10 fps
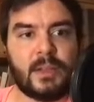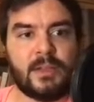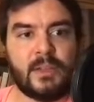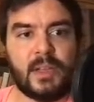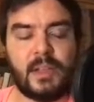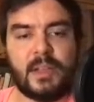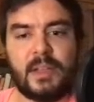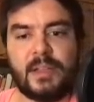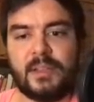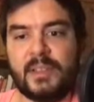
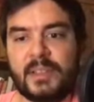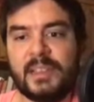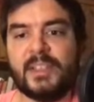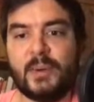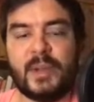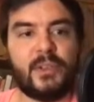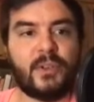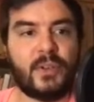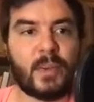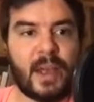the, this is iterated on
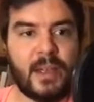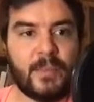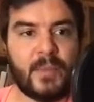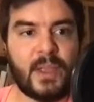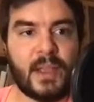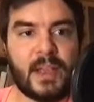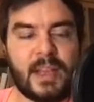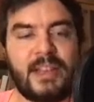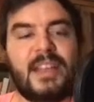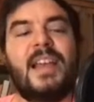the Y, uh,
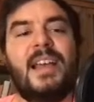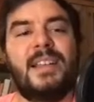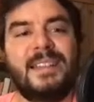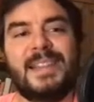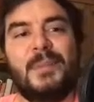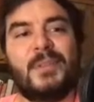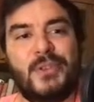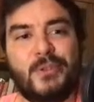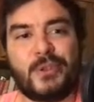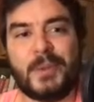and uh, this number is
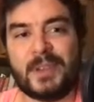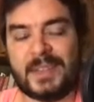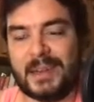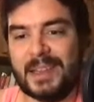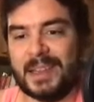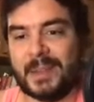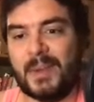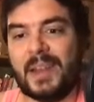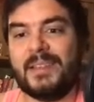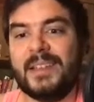huge because I like
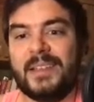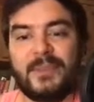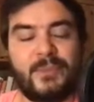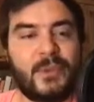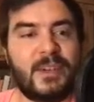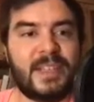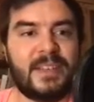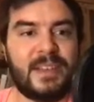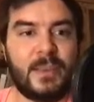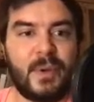plugged in for the second
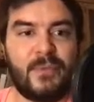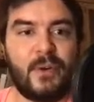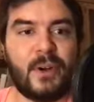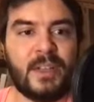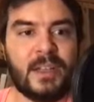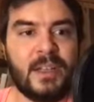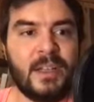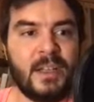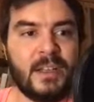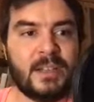number 40
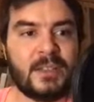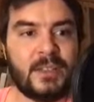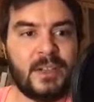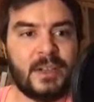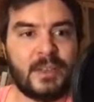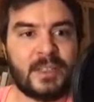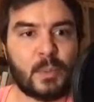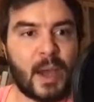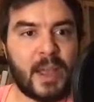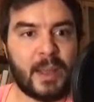so this
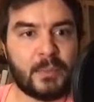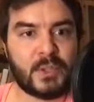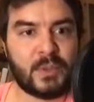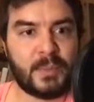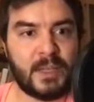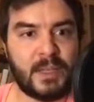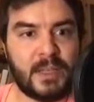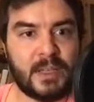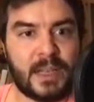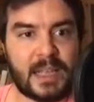Y happens to be,
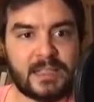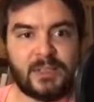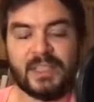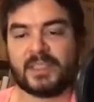has this